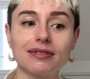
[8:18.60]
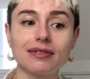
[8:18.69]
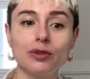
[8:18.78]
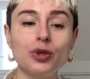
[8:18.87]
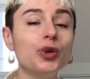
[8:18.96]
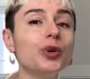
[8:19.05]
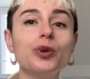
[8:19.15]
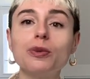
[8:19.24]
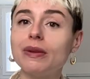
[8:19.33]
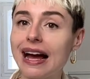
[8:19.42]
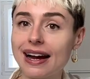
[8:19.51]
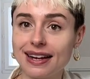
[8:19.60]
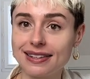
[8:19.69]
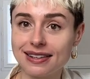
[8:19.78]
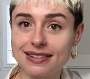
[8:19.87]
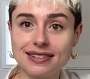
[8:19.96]
new black
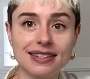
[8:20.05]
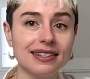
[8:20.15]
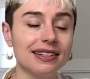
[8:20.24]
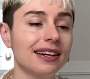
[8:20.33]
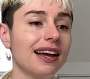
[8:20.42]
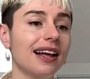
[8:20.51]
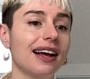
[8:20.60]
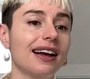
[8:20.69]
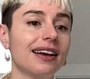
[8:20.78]
identity,